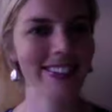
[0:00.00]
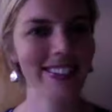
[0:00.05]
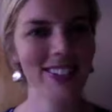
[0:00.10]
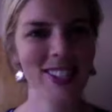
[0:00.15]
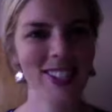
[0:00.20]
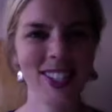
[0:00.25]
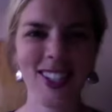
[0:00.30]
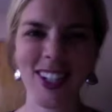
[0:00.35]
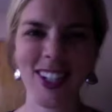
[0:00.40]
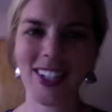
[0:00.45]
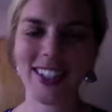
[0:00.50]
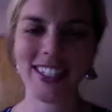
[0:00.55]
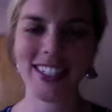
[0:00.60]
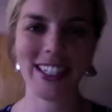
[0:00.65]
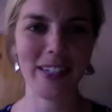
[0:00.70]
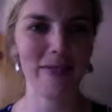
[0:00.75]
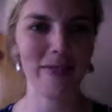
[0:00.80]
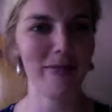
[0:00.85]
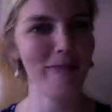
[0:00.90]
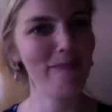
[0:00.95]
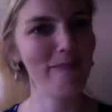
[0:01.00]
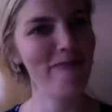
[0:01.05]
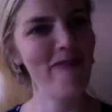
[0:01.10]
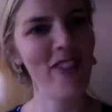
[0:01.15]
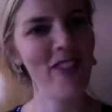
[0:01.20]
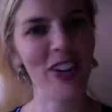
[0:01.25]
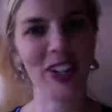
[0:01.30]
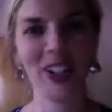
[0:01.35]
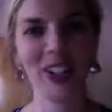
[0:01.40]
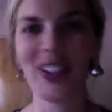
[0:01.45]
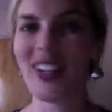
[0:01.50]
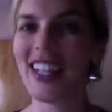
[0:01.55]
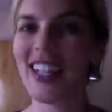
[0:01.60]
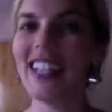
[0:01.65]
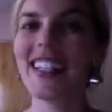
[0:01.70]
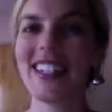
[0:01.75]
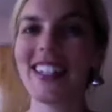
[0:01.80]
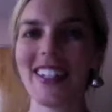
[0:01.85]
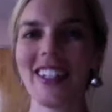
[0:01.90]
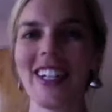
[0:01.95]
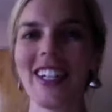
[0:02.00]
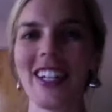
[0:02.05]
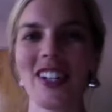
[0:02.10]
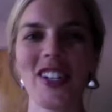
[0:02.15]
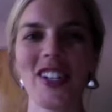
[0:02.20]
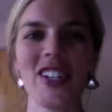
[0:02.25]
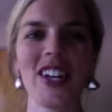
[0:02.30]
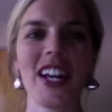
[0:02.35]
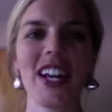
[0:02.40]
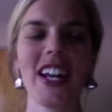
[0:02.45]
salty and vinegary and delish.